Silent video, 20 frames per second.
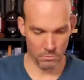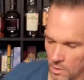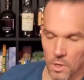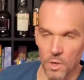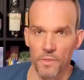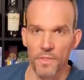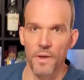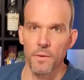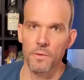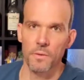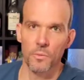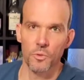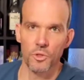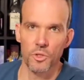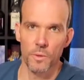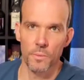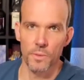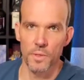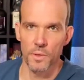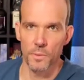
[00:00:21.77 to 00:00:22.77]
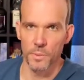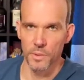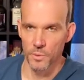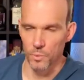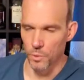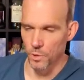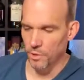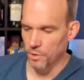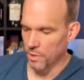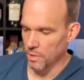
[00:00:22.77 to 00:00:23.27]
Oh, that was more trouble than it was
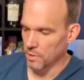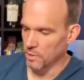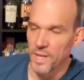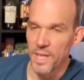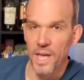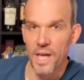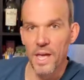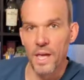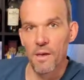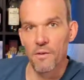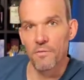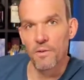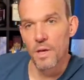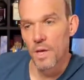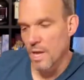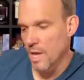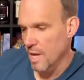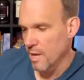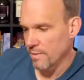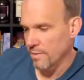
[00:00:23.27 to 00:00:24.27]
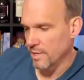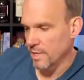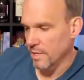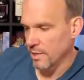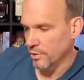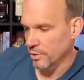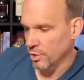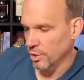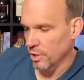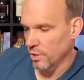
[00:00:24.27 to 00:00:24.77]
worth. We have
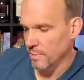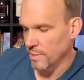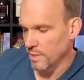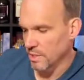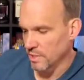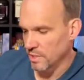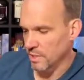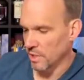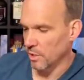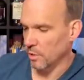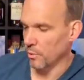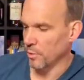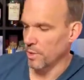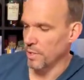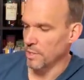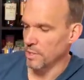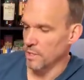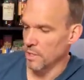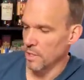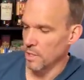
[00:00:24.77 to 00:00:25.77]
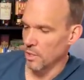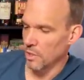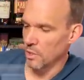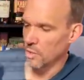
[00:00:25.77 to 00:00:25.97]
the Journeyman Distilleries,